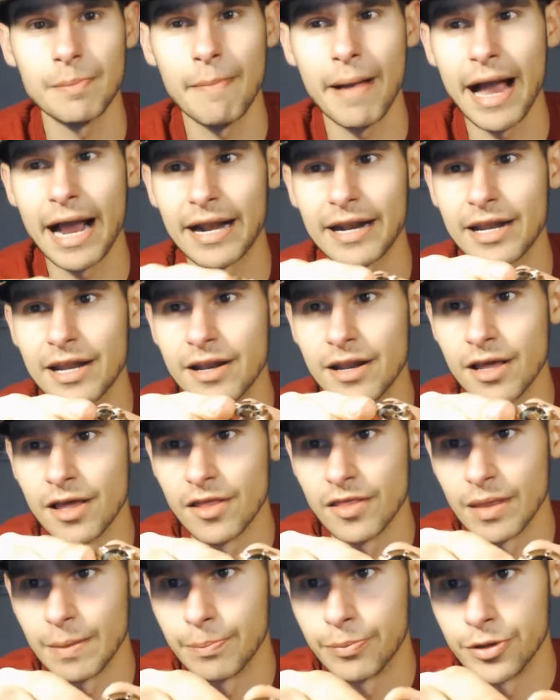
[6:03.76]
a magnet
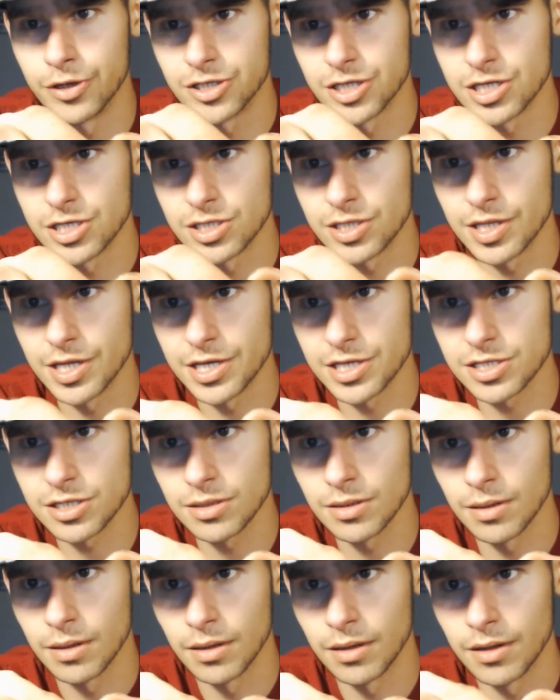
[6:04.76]
that pushes this
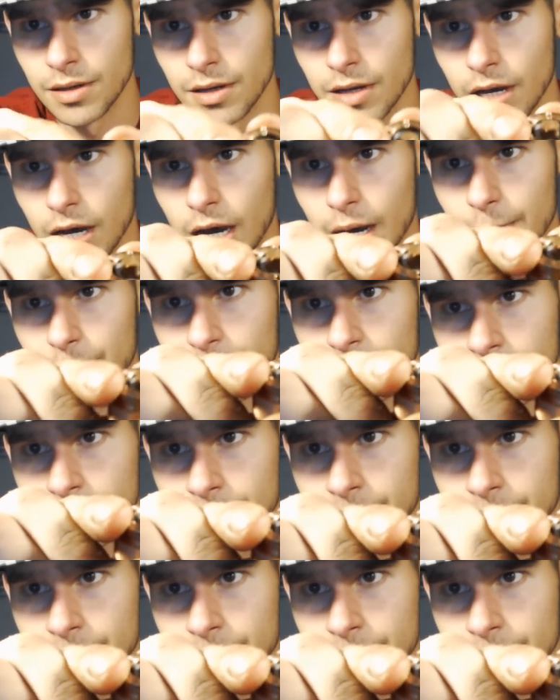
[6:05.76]
up.